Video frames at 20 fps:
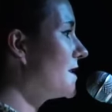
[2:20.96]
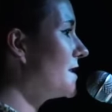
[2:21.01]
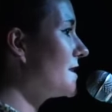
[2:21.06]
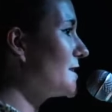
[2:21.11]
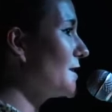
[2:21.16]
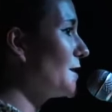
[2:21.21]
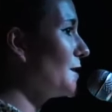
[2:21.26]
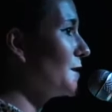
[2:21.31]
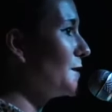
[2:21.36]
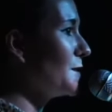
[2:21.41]

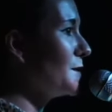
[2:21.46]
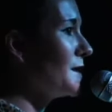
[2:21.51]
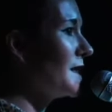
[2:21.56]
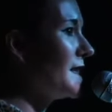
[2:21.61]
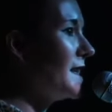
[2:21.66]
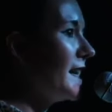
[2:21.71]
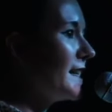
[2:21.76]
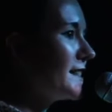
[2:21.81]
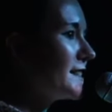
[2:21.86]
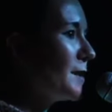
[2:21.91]
So
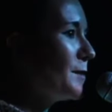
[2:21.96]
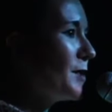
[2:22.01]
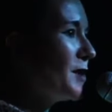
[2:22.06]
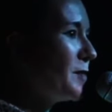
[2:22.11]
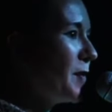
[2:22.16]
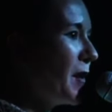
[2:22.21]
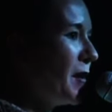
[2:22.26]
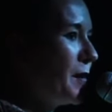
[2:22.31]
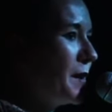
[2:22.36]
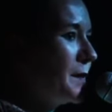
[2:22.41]
the next couple
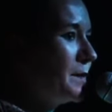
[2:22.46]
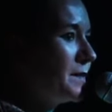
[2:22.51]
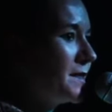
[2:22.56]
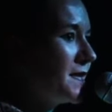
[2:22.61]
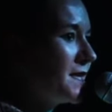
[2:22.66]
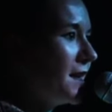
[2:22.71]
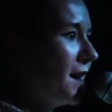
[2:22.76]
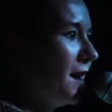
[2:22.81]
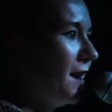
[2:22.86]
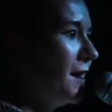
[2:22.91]
of
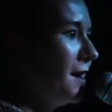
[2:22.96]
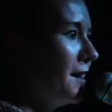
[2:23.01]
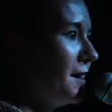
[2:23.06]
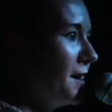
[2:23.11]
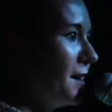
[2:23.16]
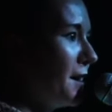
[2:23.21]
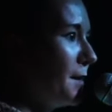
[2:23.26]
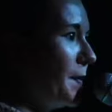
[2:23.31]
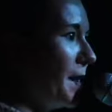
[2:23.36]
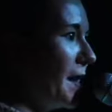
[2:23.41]
poems
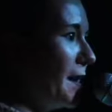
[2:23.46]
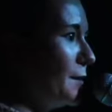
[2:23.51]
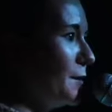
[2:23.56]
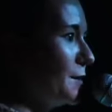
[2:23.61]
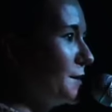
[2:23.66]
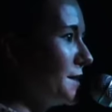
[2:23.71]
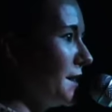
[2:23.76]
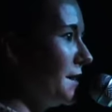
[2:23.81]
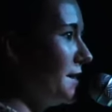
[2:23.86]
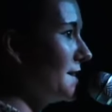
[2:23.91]
are
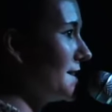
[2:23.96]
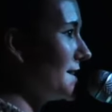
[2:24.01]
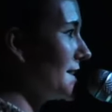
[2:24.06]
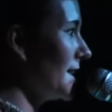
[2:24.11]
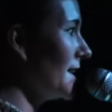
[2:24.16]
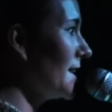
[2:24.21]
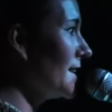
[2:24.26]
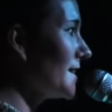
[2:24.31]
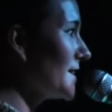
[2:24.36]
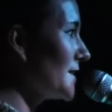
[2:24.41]
about
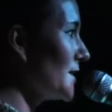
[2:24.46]
dancing.